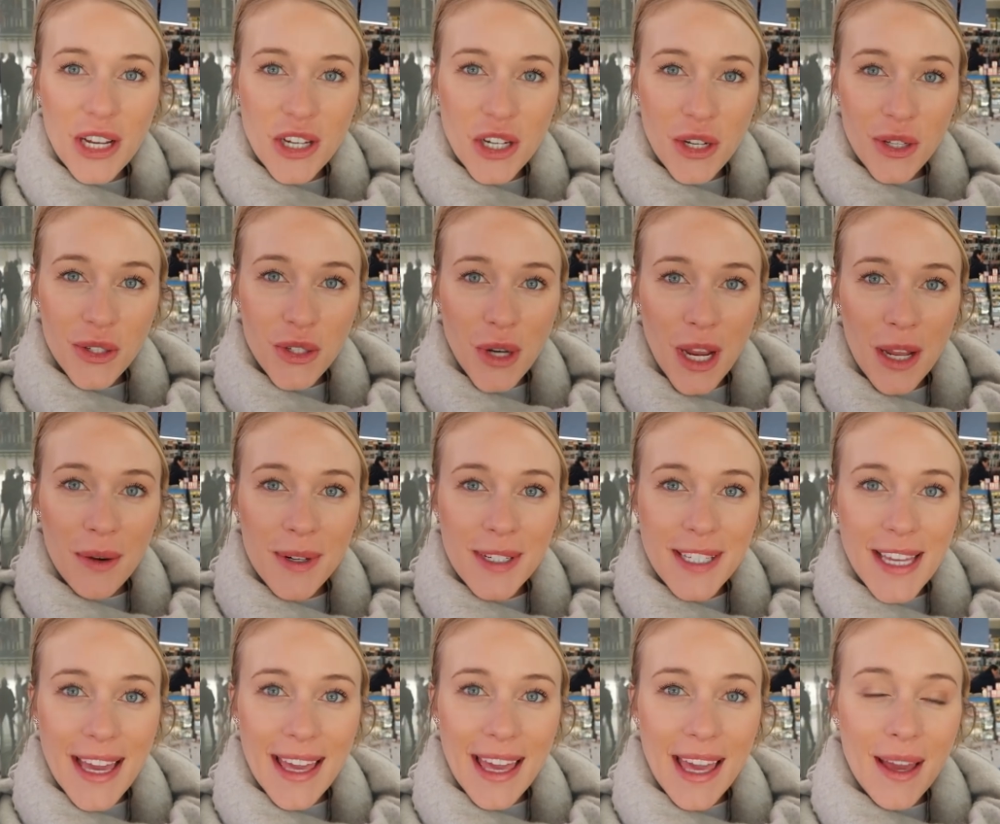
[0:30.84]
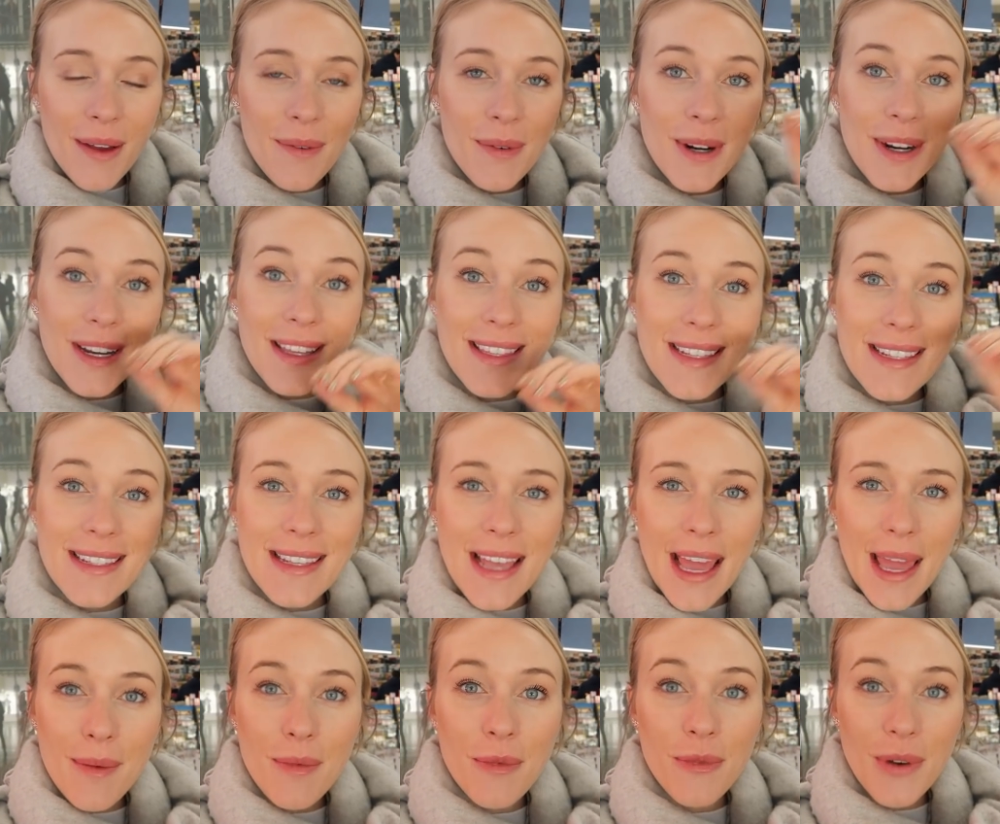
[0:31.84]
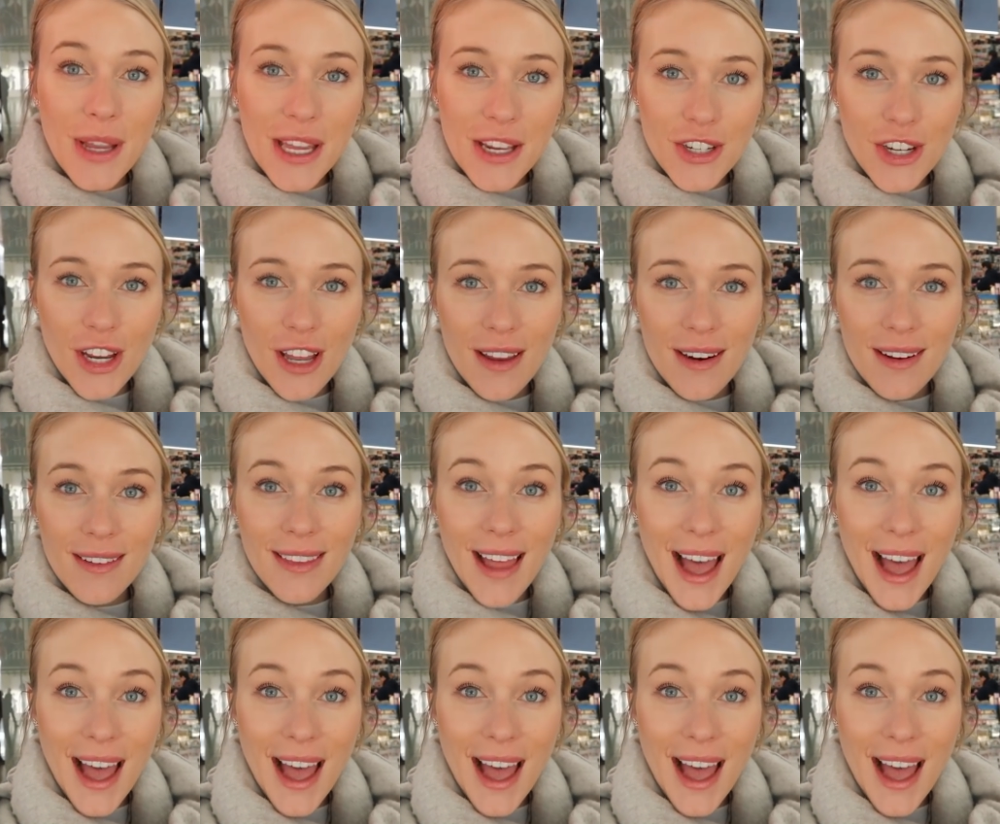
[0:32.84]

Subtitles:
regional train we're taking, we're in the same region,